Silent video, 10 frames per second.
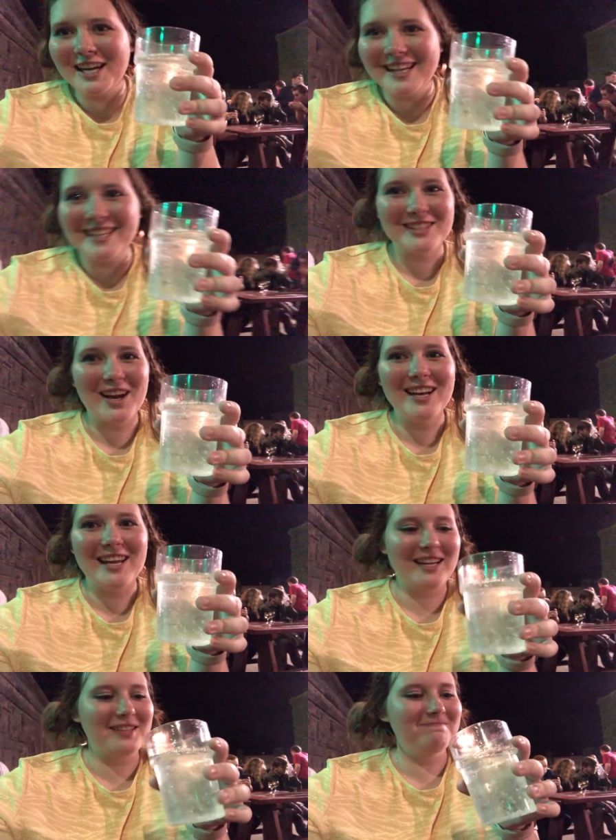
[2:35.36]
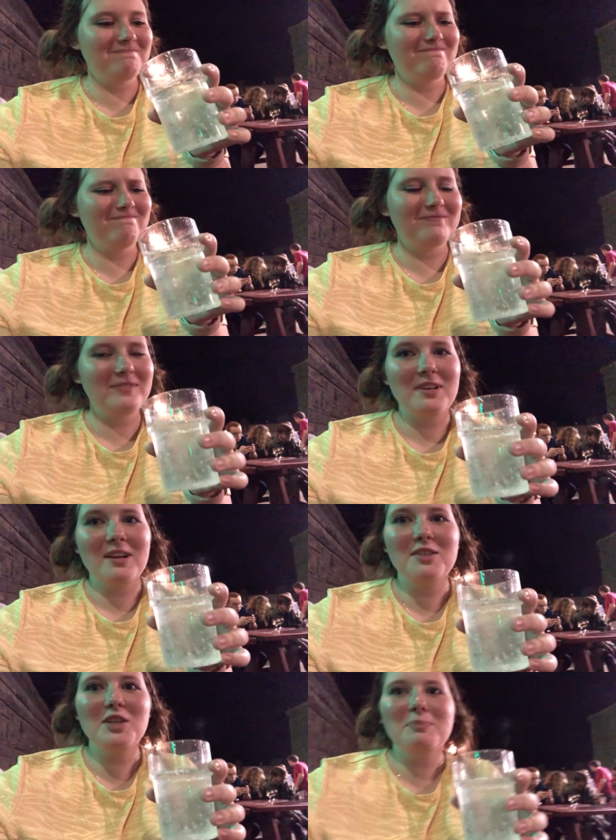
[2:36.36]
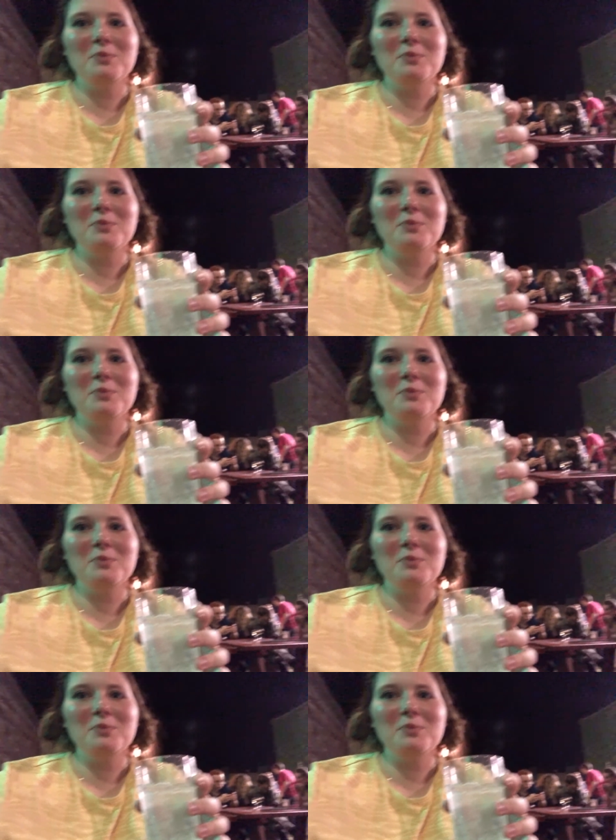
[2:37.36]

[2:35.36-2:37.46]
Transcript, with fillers: gin and tonic. Cheap